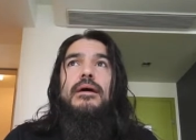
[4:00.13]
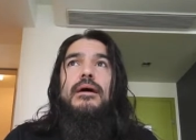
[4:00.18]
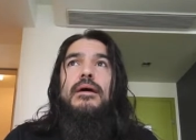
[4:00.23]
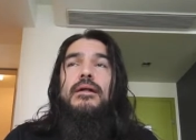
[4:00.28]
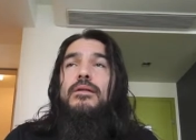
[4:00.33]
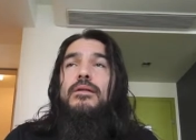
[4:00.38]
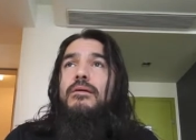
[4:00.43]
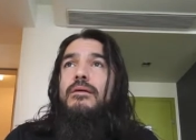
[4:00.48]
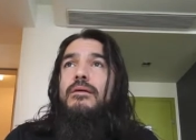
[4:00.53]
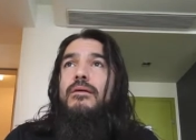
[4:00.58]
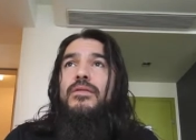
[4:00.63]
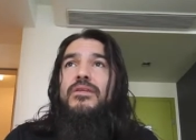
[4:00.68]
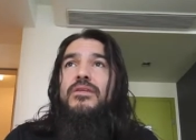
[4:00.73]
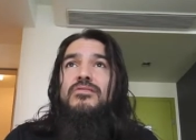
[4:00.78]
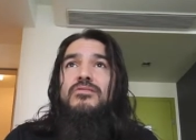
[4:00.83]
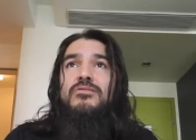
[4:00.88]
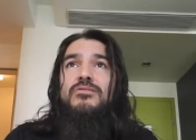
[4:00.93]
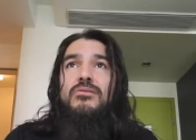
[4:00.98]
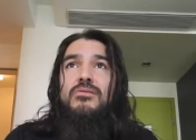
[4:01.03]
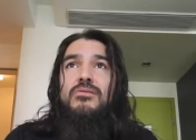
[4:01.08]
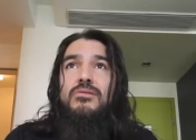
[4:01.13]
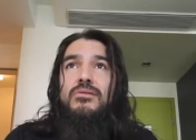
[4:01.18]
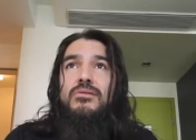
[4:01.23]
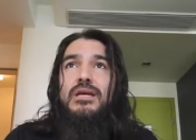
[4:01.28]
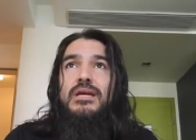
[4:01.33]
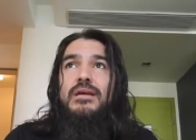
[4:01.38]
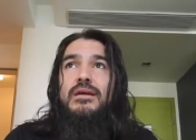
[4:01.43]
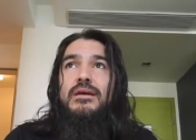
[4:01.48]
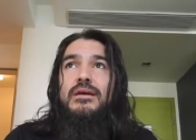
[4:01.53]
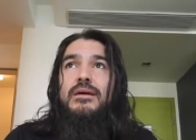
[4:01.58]
along this
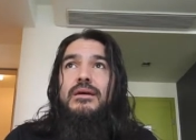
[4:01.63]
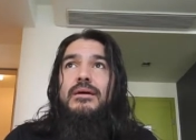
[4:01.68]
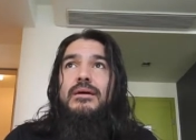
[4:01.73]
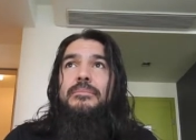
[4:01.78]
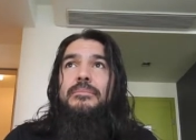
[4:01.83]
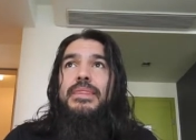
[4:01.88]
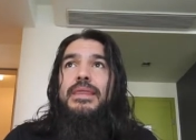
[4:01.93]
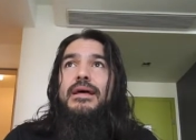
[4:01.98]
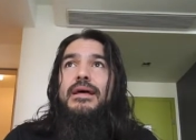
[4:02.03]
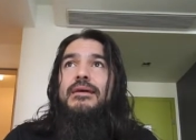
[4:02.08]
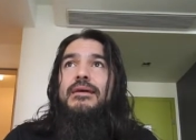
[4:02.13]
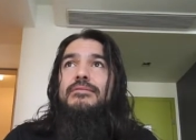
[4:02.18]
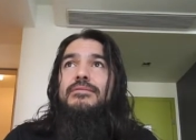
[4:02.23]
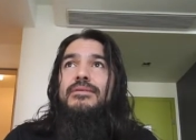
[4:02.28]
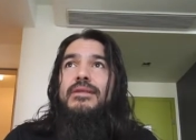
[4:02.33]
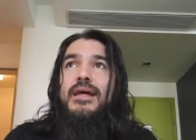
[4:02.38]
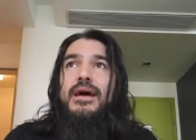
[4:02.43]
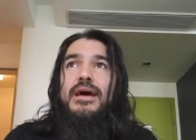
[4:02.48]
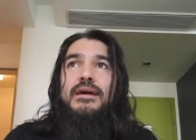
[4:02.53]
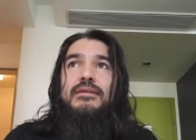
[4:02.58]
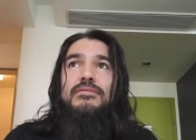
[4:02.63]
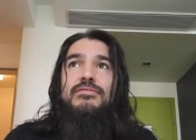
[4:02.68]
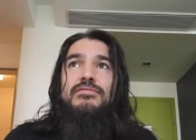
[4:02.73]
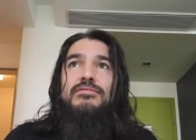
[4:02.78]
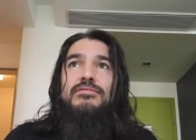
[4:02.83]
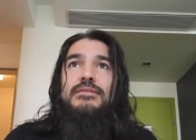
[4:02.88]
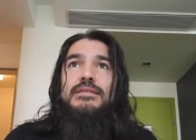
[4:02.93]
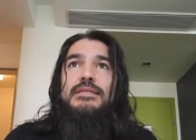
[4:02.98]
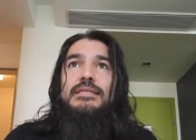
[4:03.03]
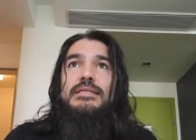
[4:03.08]
journey of
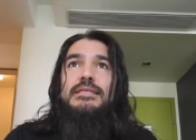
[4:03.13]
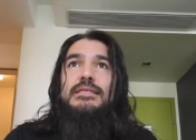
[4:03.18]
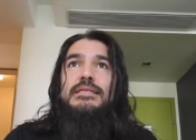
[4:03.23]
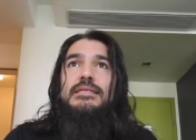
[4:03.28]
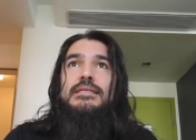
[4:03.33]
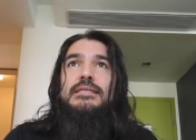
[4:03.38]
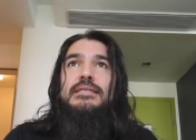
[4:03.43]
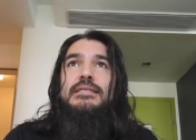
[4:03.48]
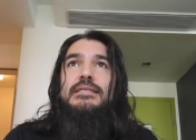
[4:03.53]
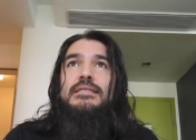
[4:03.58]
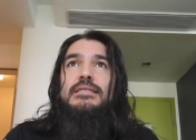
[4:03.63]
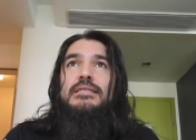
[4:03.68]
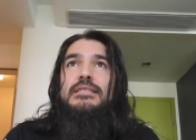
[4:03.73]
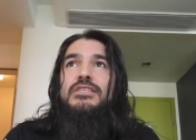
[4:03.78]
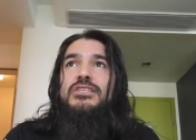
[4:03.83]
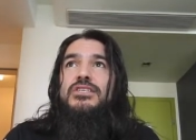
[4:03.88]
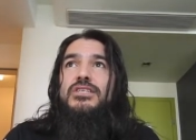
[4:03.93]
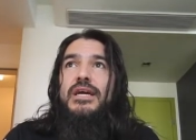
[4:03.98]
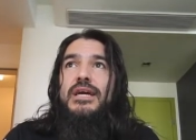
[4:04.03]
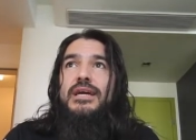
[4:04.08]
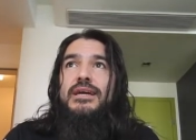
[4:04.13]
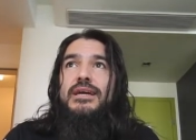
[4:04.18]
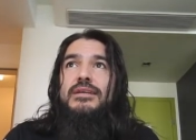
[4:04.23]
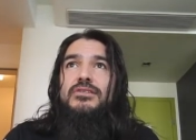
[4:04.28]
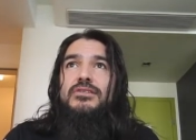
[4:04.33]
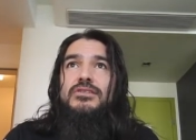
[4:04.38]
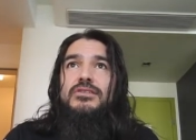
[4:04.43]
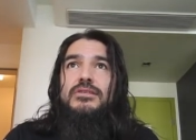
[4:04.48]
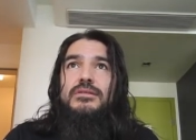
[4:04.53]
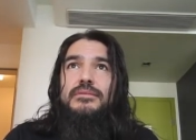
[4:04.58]
life, you
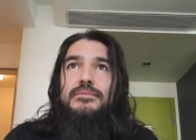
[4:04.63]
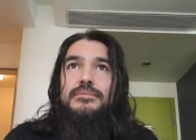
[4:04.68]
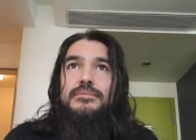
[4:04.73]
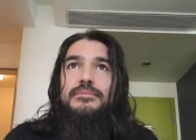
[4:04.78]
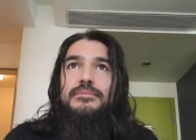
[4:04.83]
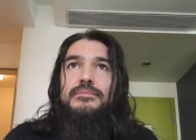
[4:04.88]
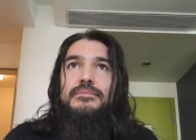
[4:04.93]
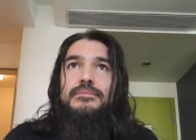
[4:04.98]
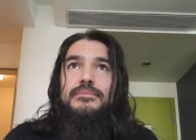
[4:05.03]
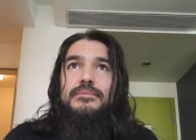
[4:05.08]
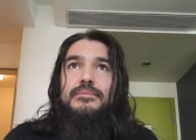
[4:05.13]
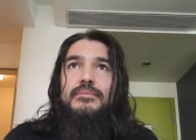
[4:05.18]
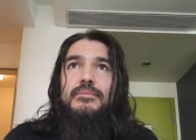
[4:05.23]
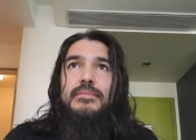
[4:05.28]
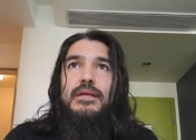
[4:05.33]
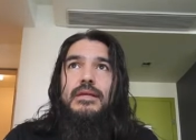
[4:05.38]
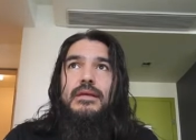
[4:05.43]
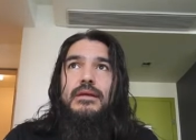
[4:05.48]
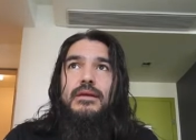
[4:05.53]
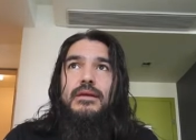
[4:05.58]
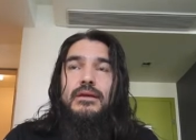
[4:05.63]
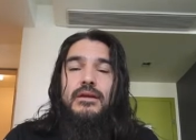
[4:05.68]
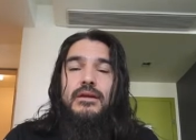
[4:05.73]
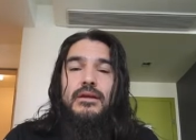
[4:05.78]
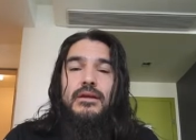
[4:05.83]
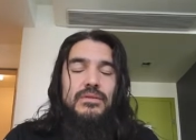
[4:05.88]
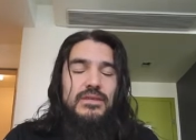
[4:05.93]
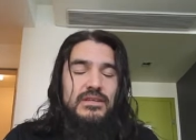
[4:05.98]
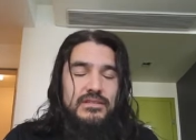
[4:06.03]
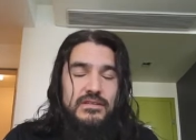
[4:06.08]
change. You
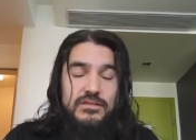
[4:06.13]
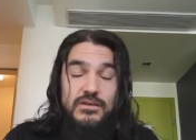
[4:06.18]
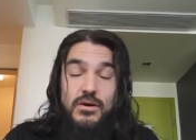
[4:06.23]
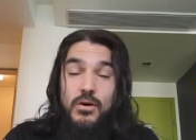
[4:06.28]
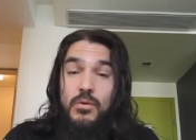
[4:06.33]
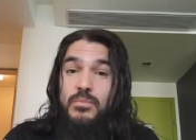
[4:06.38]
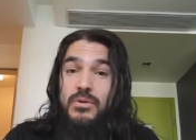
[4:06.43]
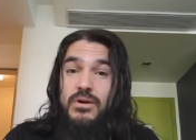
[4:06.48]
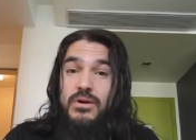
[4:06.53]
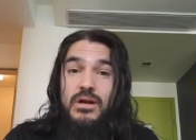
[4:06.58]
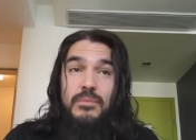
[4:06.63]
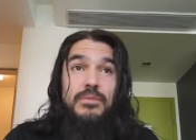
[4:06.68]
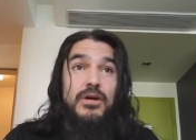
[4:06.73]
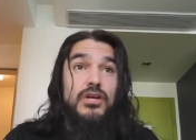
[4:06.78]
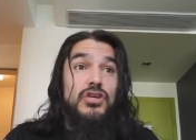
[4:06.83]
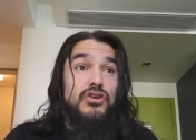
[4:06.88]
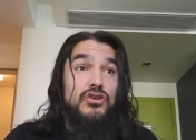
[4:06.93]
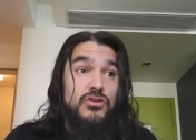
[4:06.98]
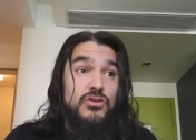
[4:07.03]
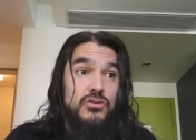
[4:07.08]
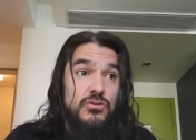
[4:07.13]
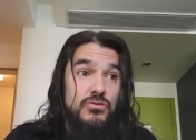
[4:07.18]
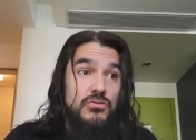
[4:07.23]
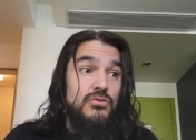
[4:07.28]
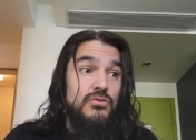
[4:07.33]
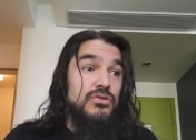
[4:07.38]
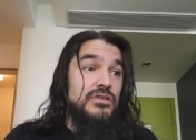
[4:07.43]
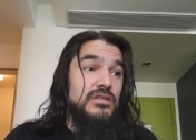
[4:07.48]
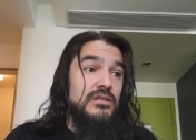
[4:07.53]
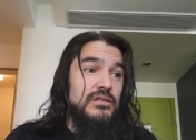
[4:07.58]
know, this has opened up a
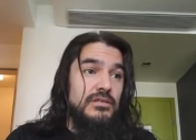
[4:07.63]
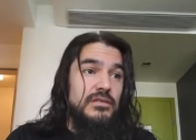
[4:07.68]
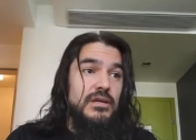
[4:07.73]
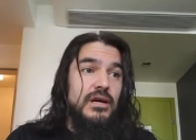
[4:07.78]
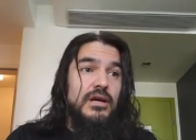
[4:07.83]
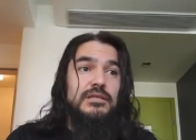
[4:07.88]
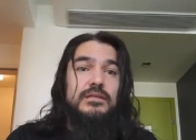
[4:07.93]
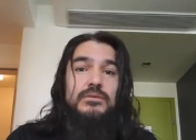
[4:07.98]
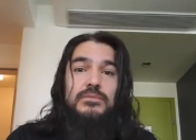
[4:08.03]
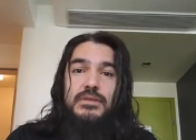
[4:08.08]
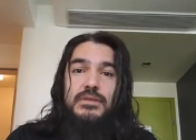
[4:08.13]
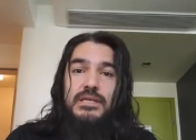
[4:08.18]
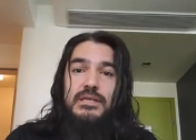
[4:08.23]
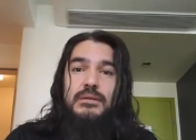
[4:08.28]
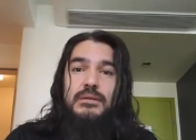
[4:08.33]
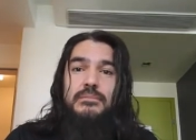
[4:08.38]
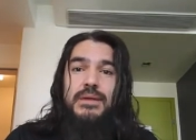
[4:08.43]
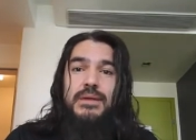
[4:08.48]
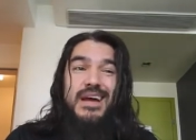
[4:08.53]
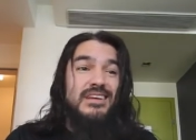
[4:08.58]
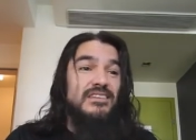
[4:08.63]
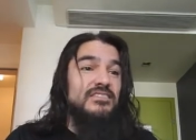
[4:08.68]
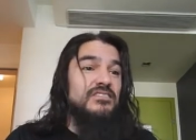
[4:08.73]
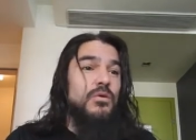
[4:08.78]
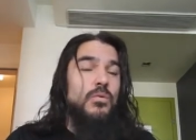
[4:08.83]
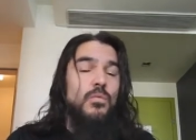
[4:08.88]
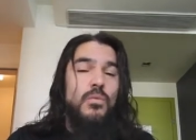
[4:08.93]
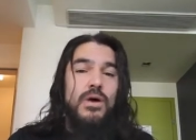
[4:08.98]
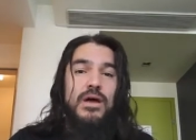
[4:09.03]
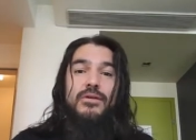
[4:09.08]
huge discussion within the band as
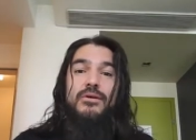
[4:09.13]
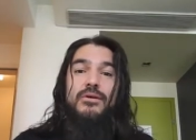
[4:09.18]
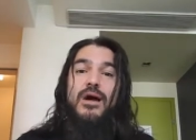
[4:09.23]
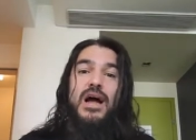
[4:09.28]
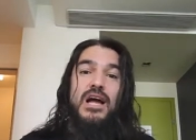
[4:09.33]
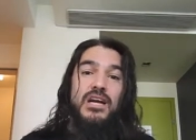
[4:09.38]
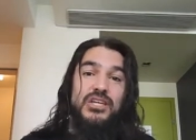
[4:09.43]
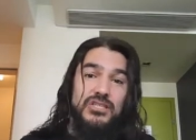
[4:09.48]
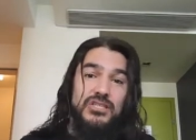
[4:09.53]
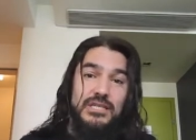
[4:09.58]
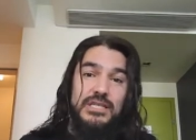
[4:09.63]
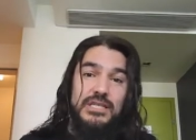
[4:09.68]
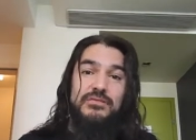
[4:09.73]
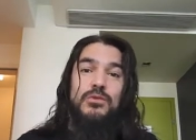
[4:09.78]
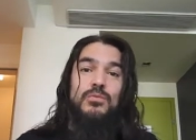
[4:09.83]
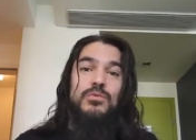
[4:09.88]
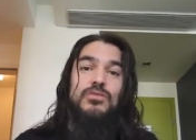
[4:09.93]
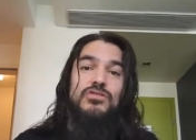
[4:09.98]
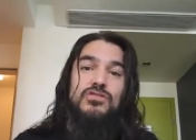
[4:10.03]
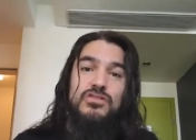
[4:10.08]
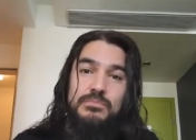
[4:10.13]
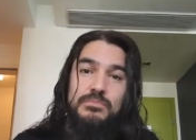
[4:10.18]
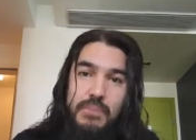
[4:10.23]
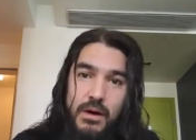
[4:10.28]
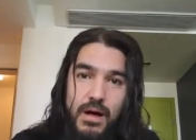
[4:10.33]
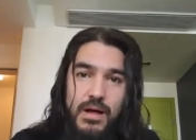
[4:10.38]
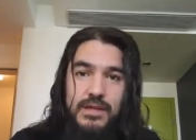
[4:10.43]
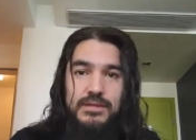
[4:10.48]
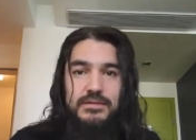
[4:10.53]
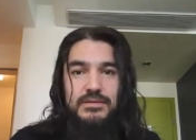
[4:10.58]
to whether I should even
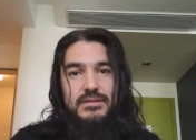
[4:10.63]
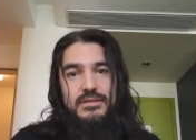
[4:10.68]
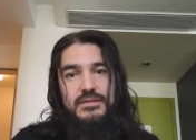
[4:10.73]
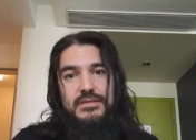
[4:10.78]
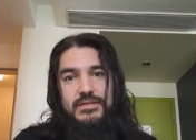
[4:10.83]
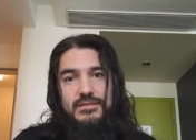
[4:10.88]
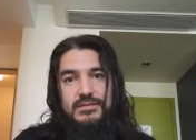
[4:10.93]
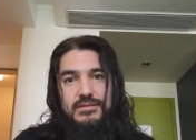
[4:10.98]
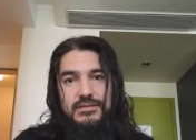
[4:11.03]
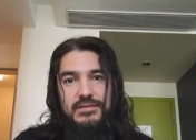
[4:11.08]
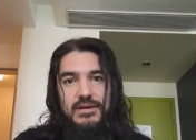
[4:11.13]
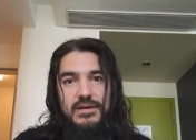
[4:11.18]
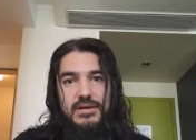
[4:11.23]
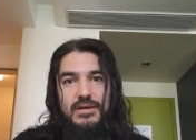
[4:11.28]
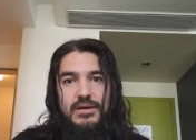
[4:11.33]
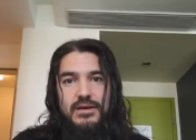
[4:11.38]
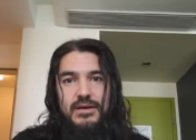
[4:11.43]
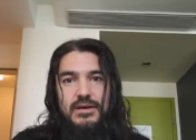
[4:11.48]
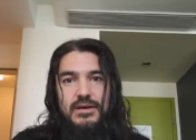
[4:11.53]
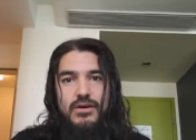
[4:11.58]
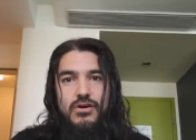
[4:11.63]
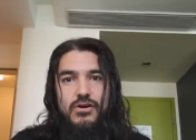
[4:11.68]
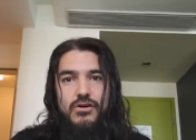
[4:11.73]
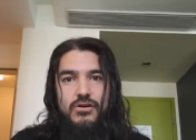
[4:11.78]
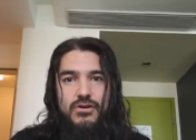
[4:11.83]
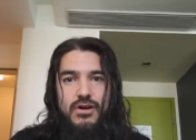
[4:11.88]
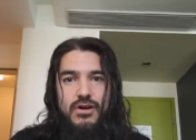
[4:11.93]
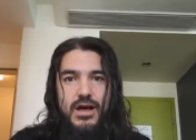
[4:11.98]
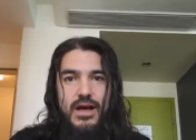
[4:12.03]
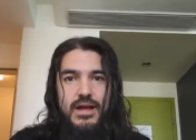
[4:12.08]
respond to this
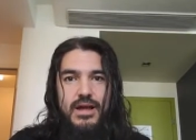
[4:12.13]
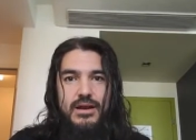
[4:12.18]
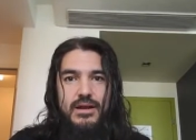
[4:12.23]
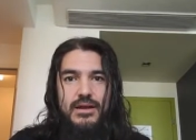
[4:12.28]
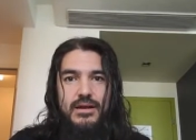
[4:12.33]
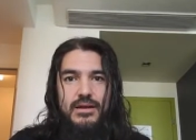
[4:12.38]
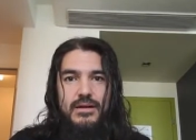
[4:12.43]
or not.